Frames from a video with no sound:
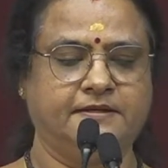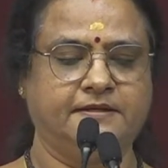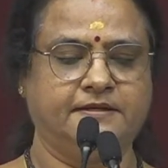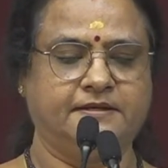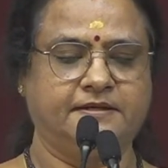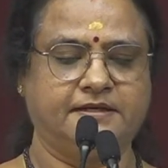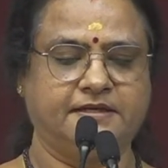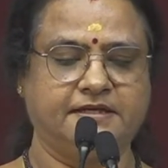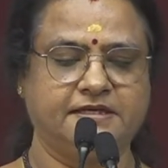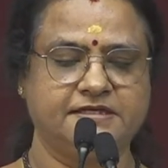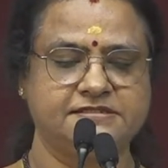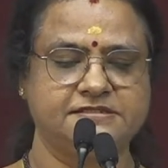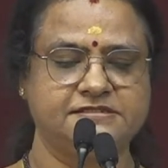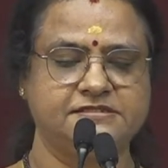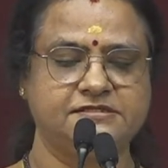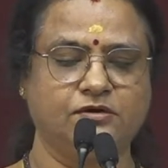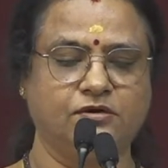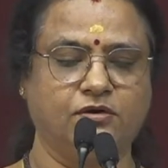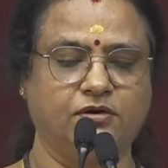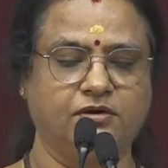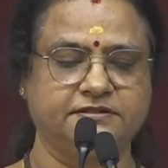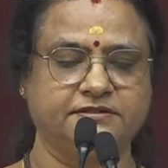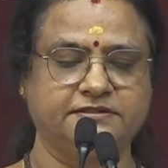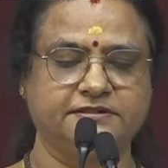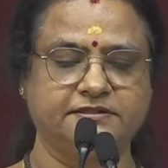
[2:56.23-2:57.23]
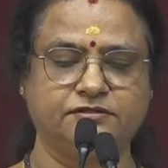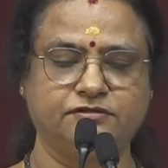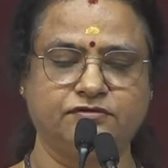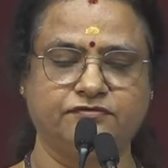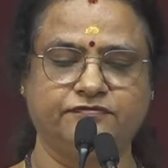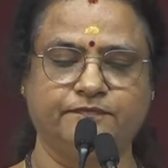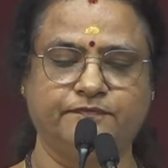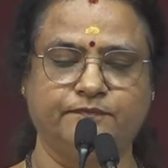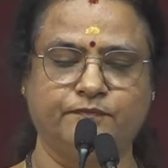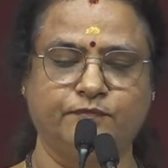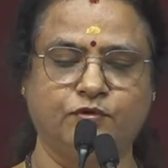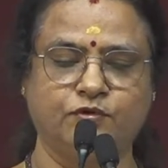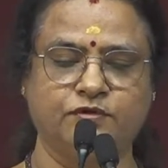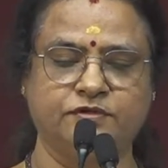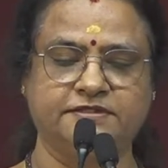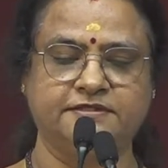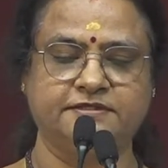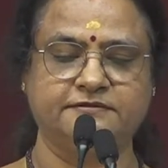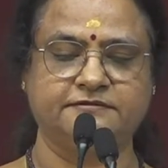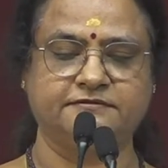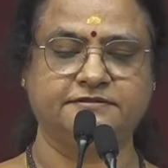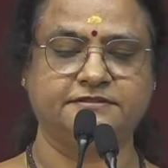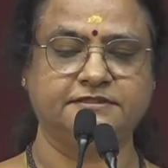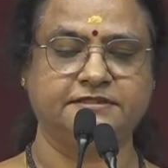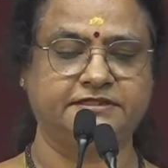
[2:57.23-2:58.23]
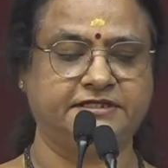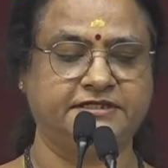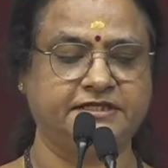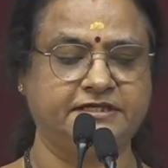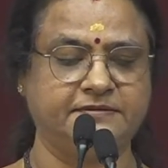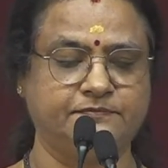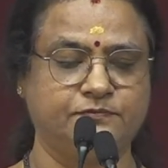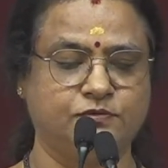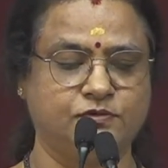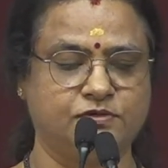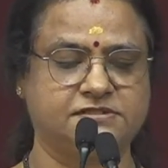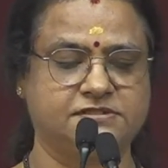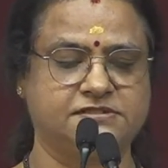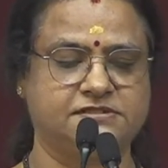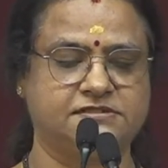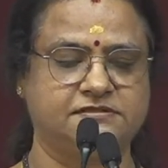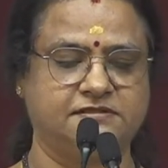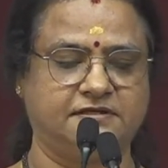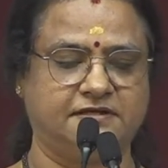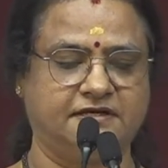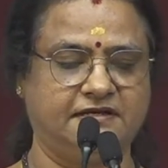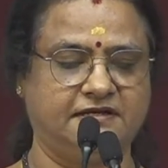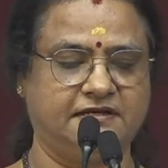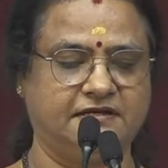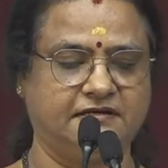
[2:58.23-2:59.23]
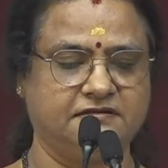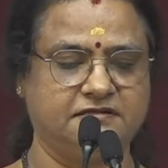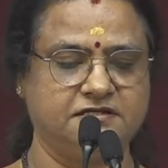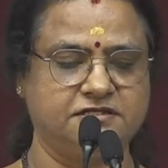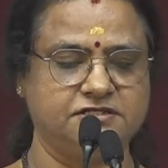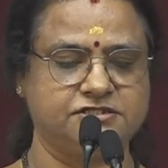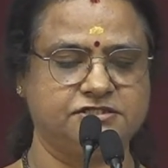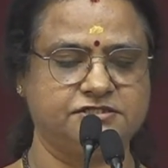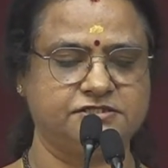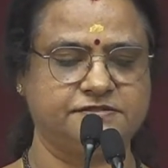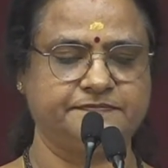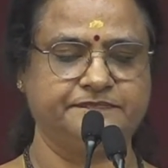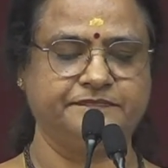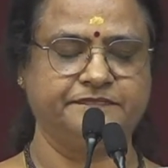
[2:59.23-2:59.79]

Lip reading: He is the author of more than 30 books in English,